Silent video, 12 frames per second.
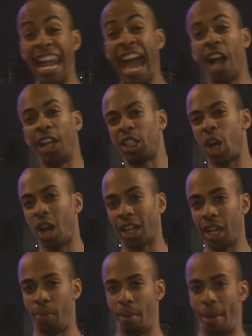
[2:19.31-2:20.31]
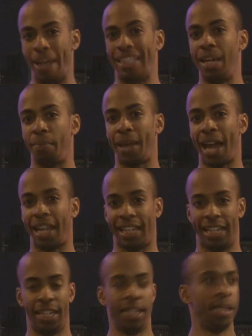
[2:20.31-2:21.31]
Now let's talk a little bit about Chip
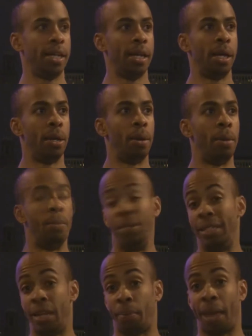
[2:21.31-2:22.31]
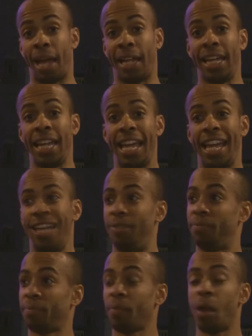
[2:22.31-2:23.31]
Kelly. Chip Kelly,
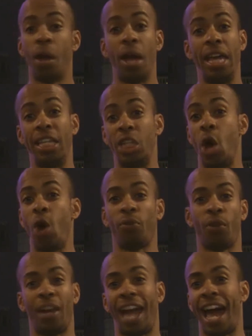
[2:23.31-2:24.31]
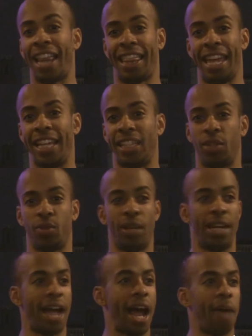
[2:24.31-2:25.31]
he's known for a lot of things, the
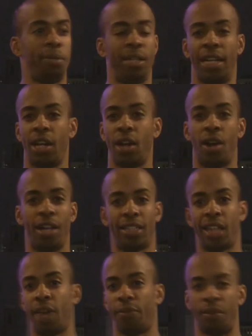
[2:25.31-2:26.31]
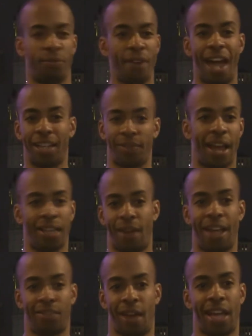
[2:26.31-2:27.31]
read option and all that stuff and fast, fast,
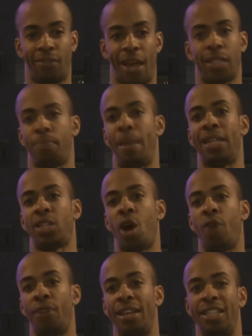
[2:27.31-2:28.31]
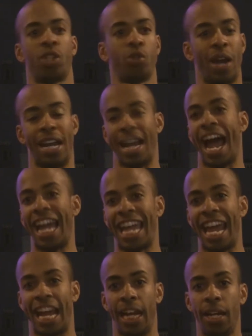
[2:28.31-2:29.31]
fast, fast, fast pace offense. Great, I
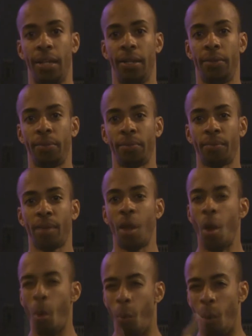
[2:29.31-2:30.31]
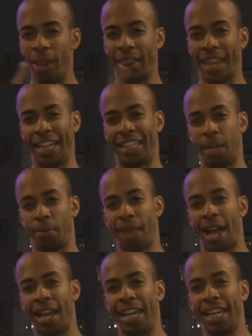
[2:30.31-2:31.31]
get it. One thing Chip
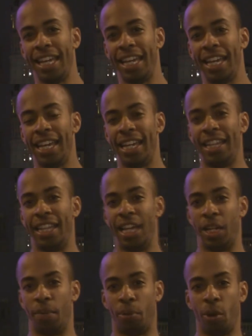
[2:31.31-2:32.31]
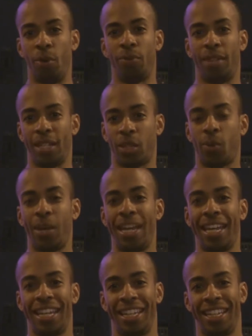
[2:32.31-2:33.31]
Kelly that you proved this
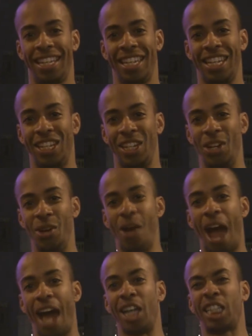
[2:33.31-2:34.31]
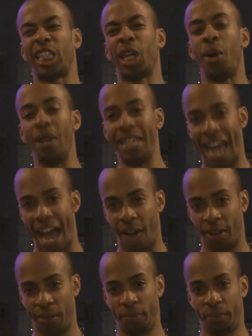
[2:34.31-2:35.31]
week, you knew how to slow it down.